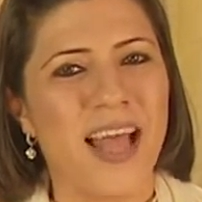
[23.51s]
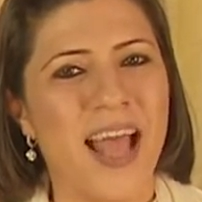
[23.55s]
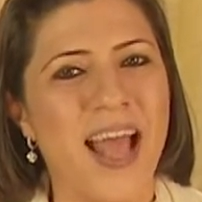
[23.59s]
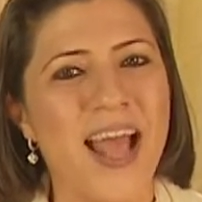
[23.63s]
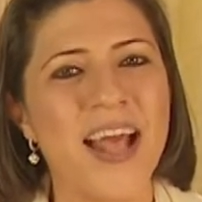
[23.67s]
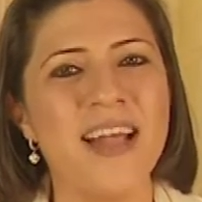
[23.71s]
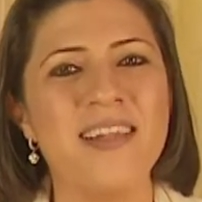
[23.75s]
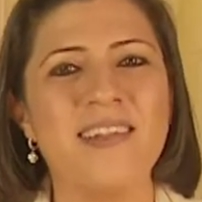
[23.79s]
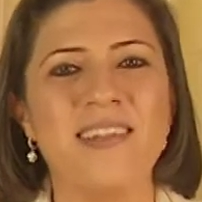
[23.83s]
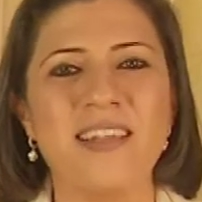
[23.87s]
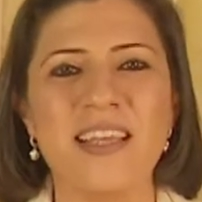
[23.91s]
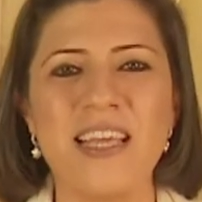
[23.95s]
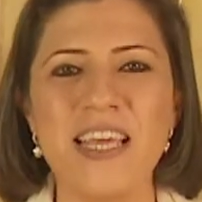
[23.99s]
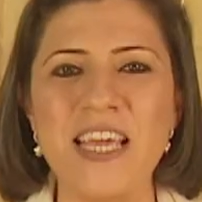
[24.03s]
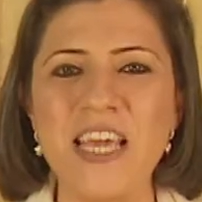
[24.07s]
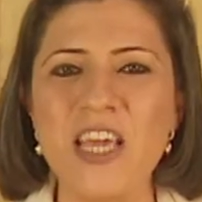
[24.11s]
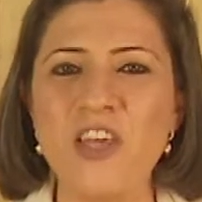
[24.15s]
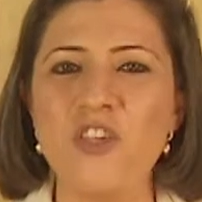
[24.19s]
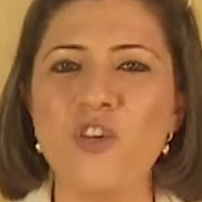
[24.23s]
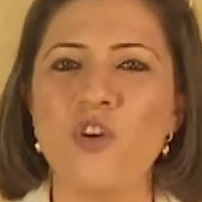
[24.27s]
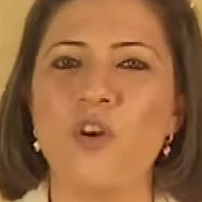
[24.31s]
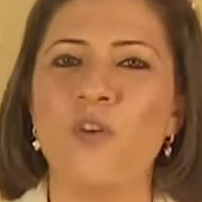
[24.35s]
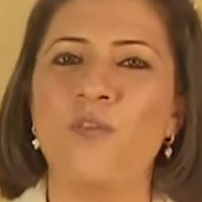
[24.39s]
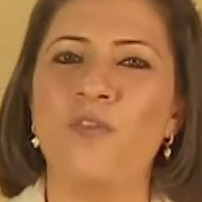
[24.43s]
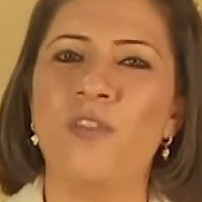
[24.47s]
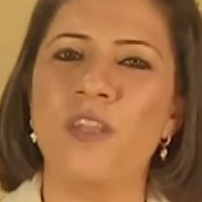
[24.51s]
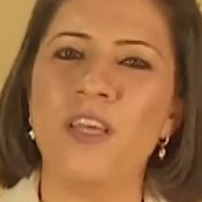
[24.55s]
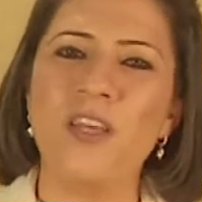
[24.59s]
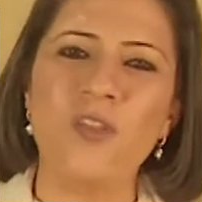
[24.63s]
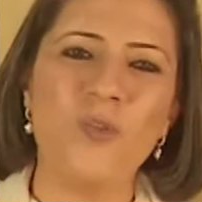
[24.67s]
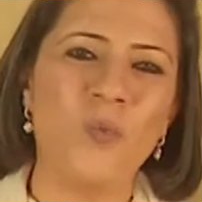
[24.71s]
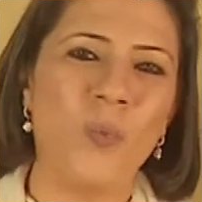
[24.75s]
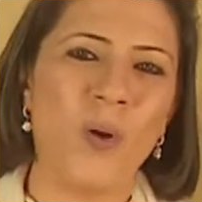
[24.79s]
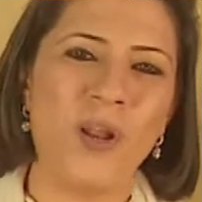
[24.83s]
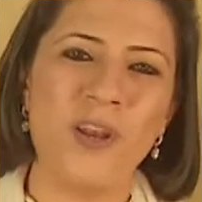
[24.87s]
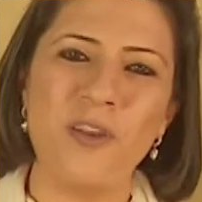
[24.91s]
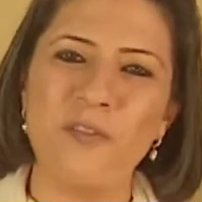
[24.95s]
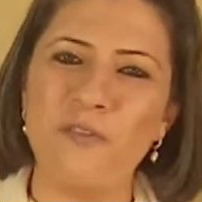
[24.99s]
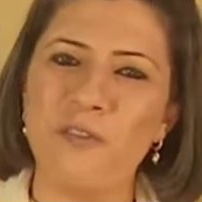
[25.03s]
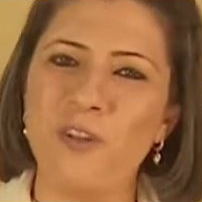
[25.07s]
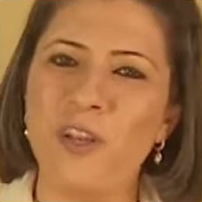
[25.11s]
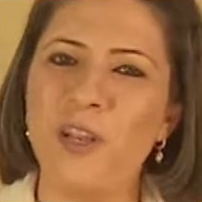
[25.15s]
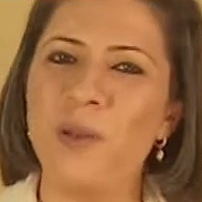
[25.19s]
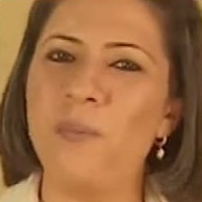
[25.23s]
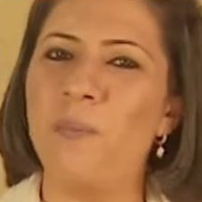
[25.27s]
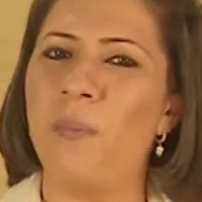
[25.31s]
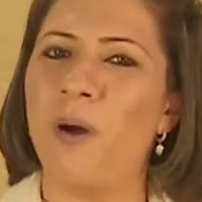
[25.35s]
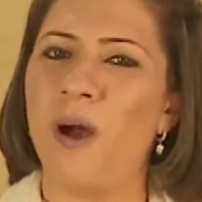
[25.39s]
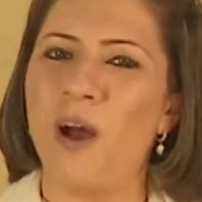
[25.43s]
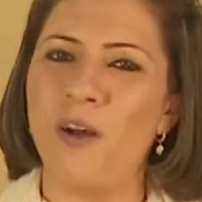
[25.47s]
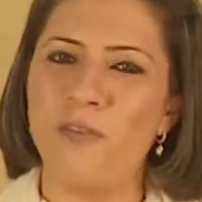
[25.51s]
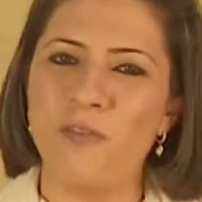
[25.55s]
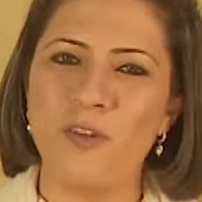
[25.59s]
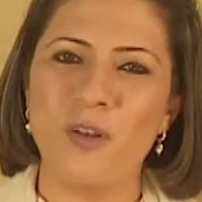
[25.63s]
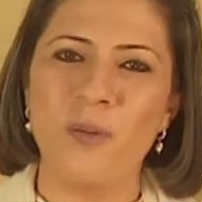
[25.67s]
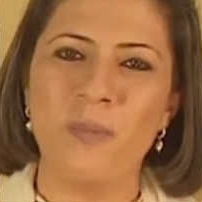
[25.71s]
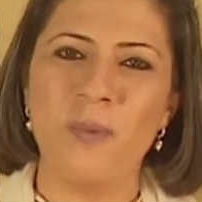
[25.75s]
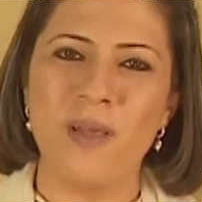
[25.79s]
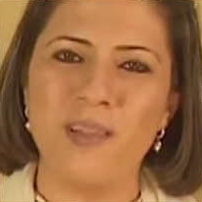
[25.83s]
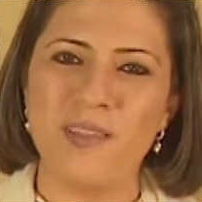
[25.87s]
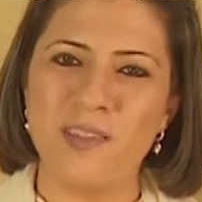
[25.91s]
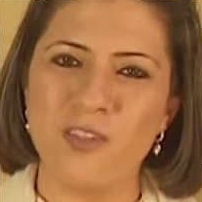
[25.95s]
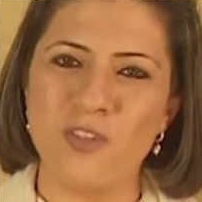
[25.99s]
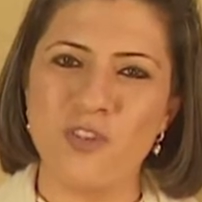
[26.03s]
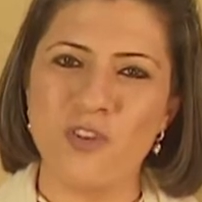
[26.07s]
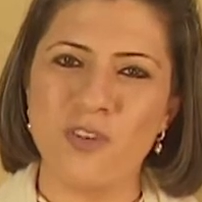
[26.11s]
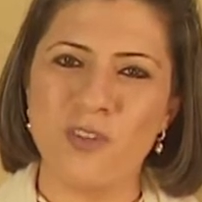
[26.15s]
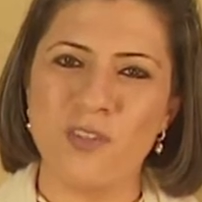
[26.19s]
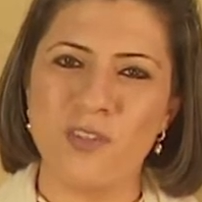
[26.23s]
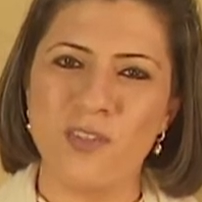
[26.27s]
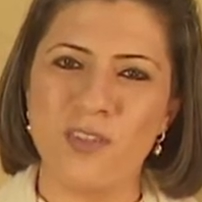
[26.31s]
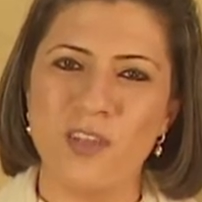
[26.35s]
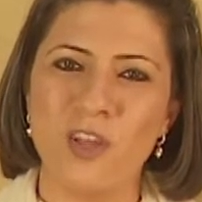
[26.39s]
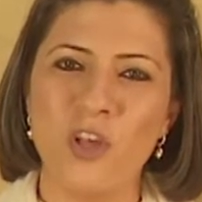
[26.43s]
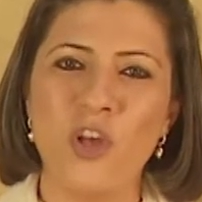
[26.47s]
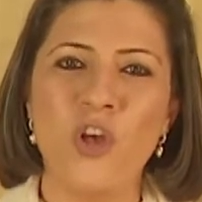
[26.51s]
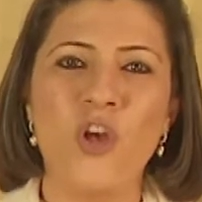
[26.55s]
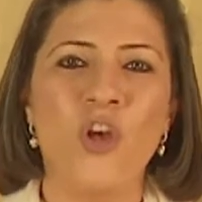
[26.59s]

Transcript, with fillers: as each of these wonderful and powerful messages